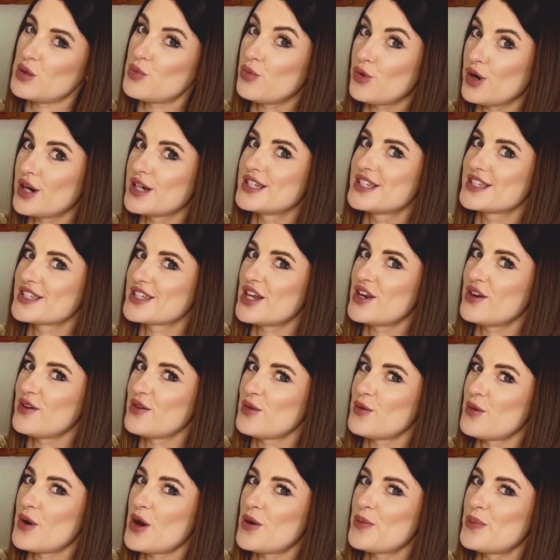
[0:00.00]
brightest color in
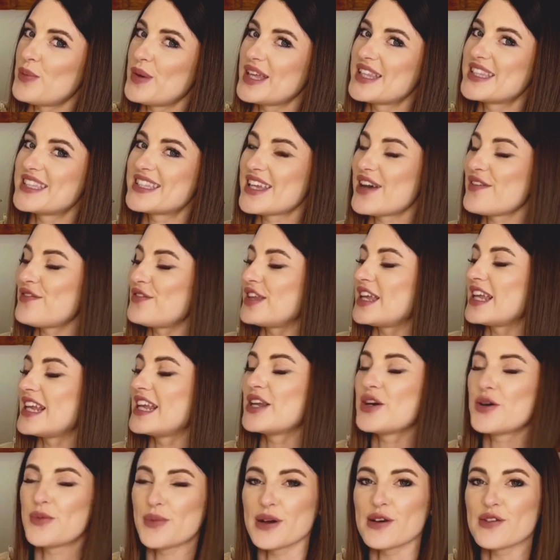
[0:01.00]
the world but it's definitely a
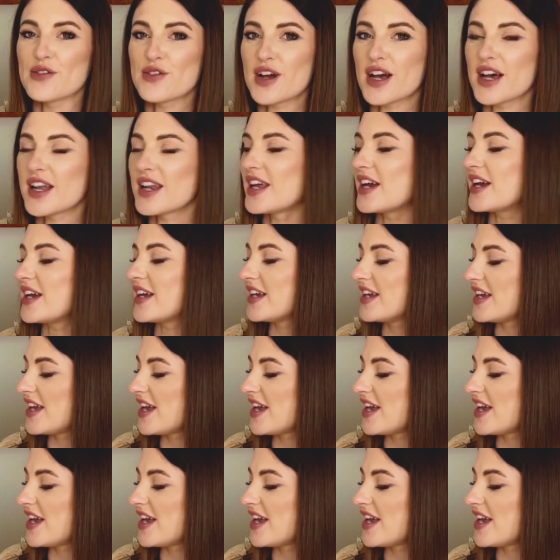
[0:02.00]
little bit of color